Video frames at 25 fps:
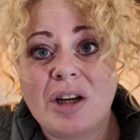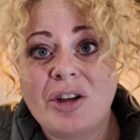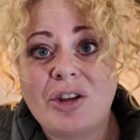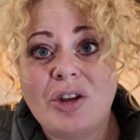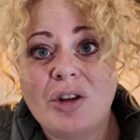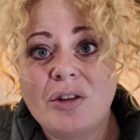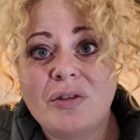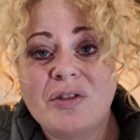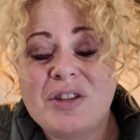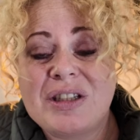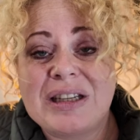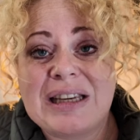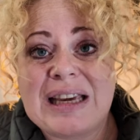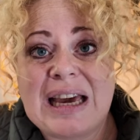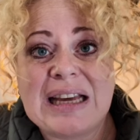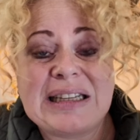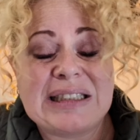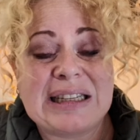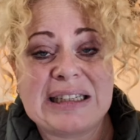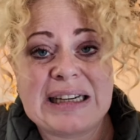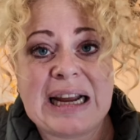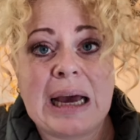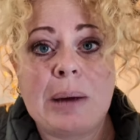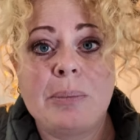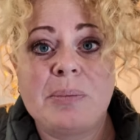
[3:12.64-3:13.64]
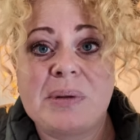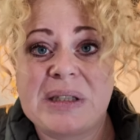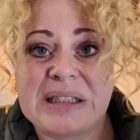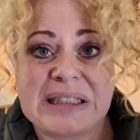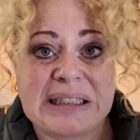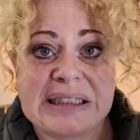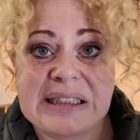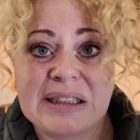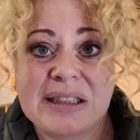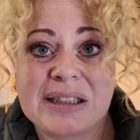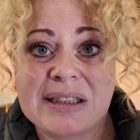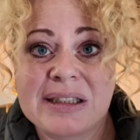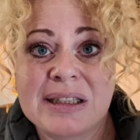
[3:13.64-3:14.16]
enough to get an
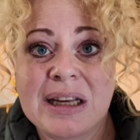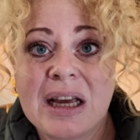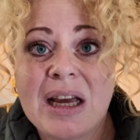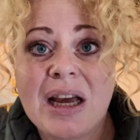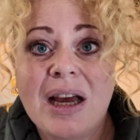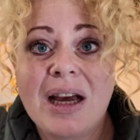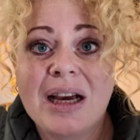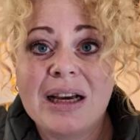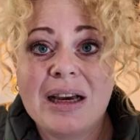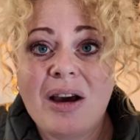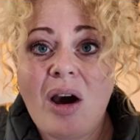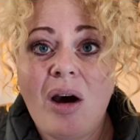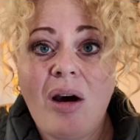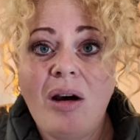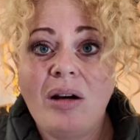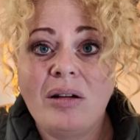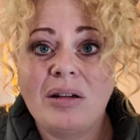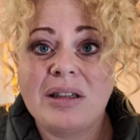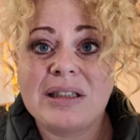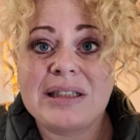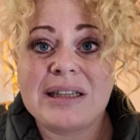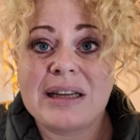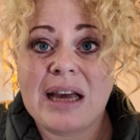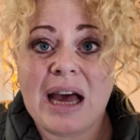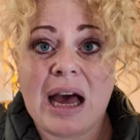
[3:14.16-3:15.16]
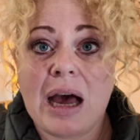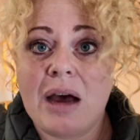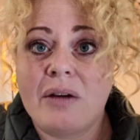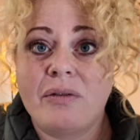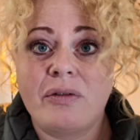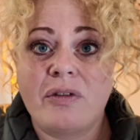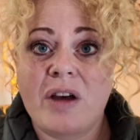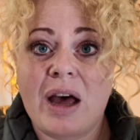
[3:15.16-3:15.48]
abscess, can't have